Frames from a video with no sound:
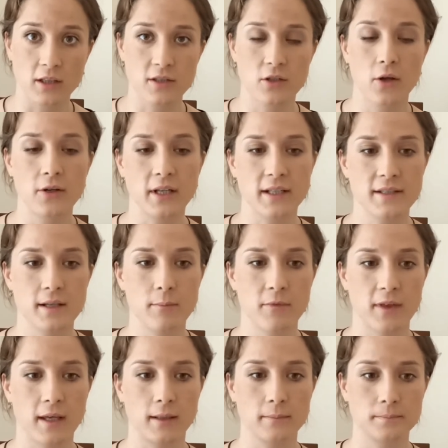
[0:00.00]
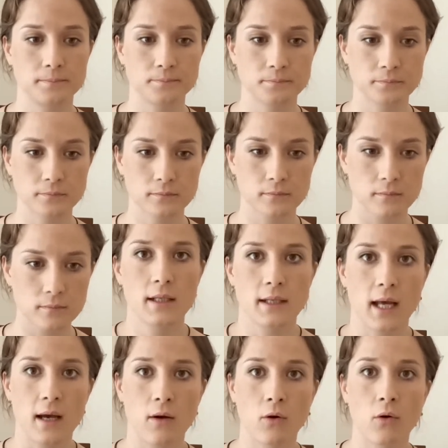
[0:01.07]
is learning something.
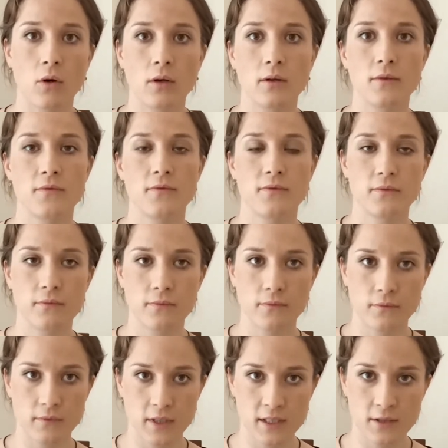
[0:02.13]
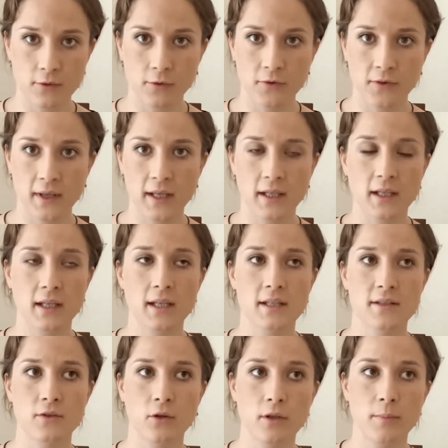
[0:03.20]
Now, This whole thing
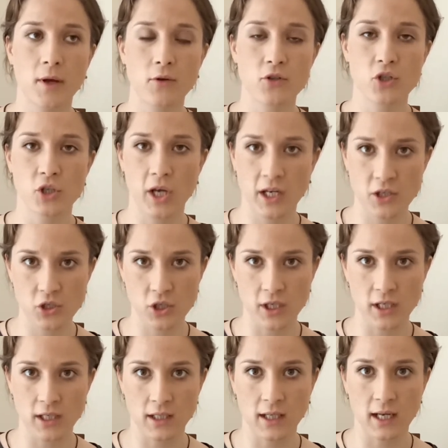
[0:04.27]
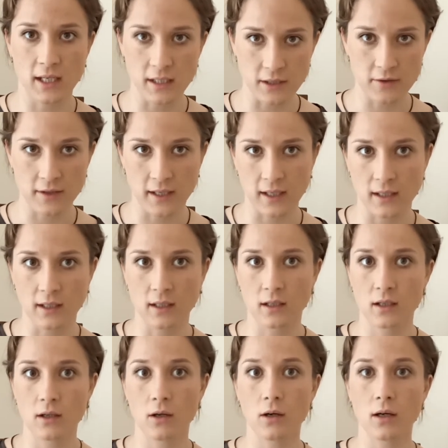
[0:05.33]
is not about changing anything
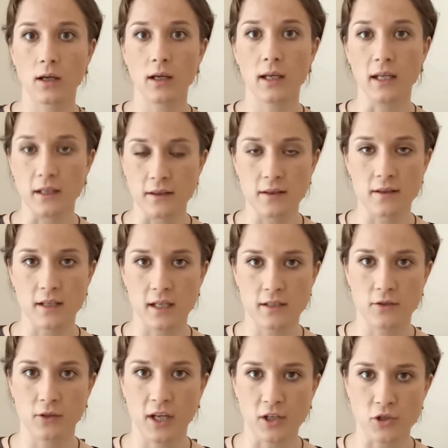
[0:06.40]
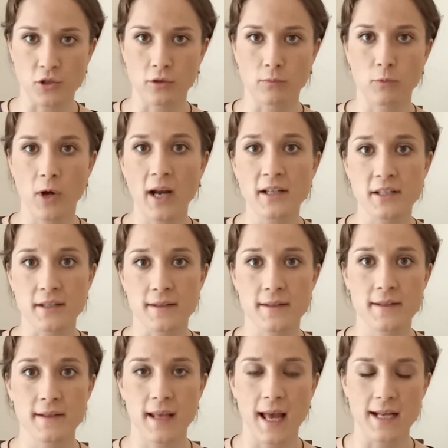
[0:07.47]
in the educational
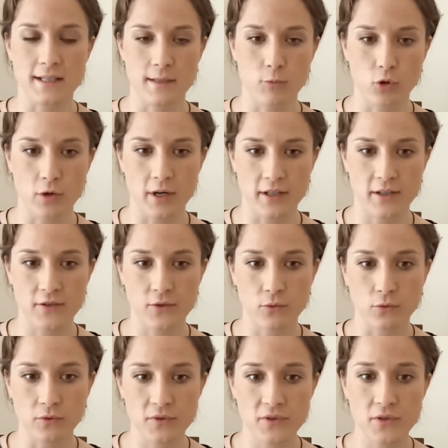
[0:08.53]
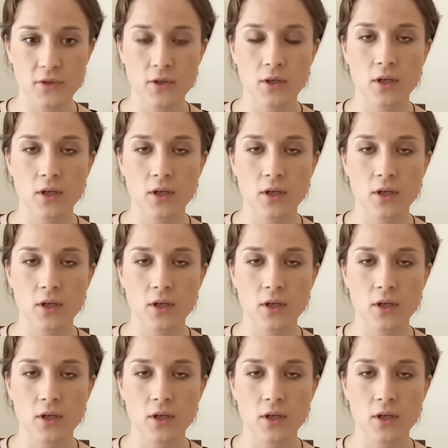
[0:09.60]
practice at democratic schools.